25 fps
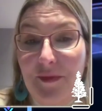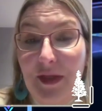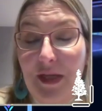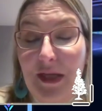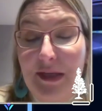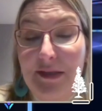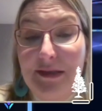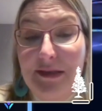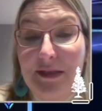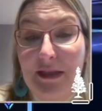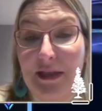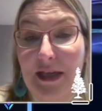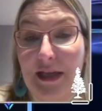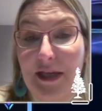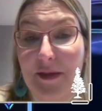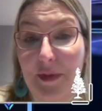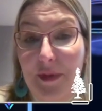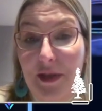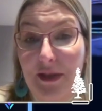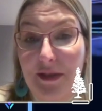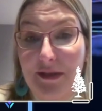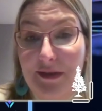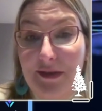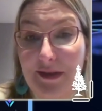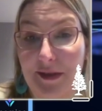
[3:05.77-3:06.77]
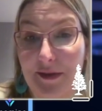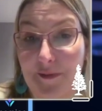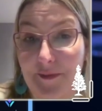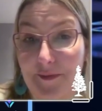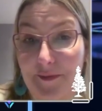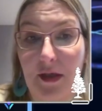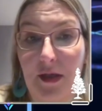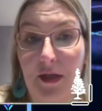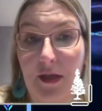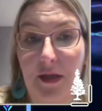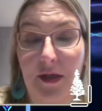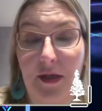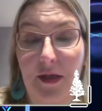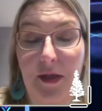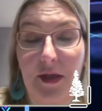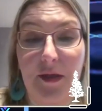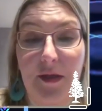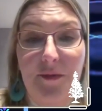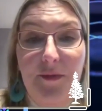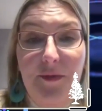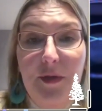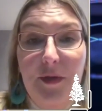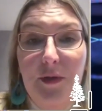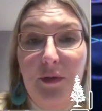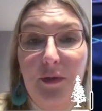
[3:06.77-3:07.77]
It's a liability.
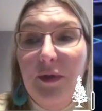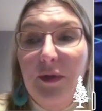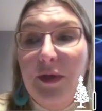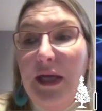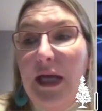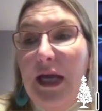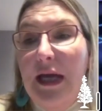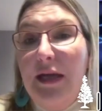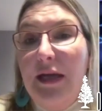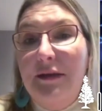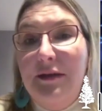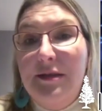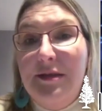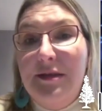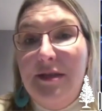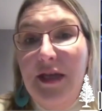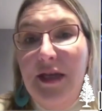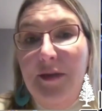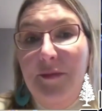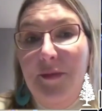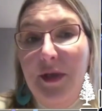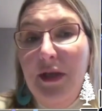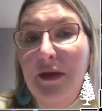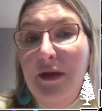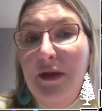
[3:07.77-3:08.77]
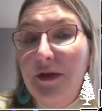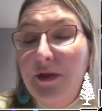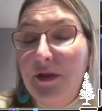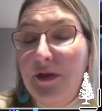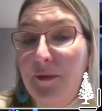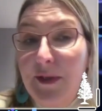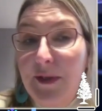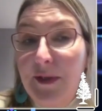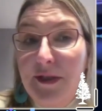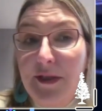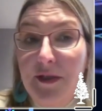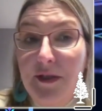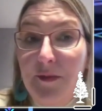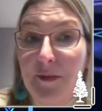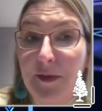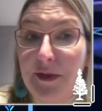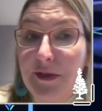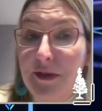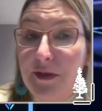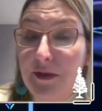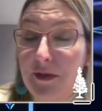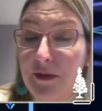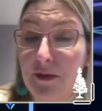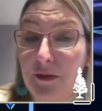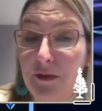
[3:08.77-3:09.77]
If you look at the same year,
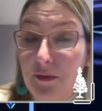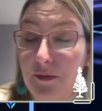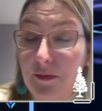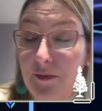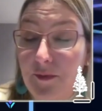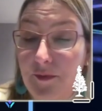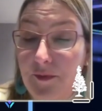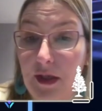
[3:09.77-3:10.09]
2022,